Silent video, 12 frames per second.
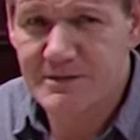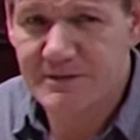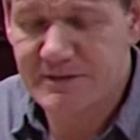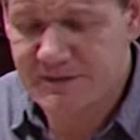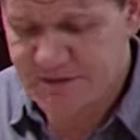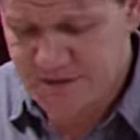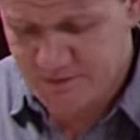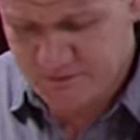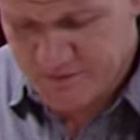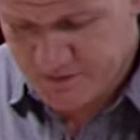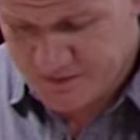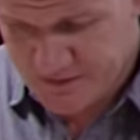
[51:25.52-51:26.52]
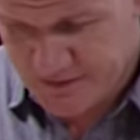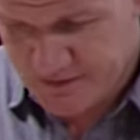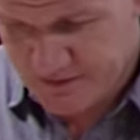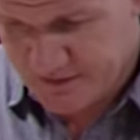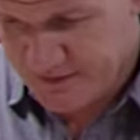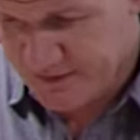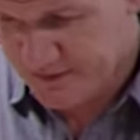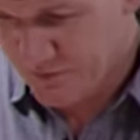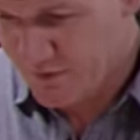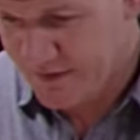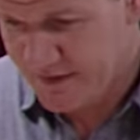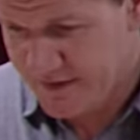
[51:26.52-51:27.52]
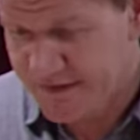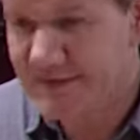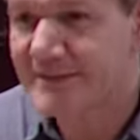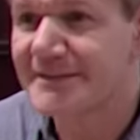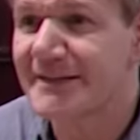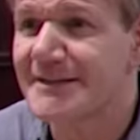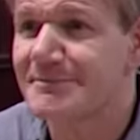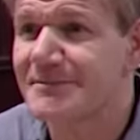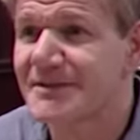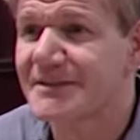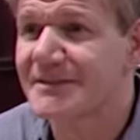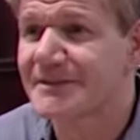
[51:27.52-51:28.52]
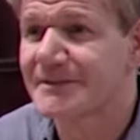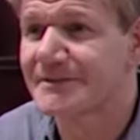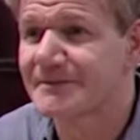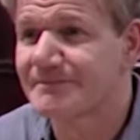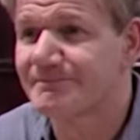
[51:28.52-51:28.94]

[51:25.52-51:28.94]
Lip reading: So far, nothing is quite as it seems.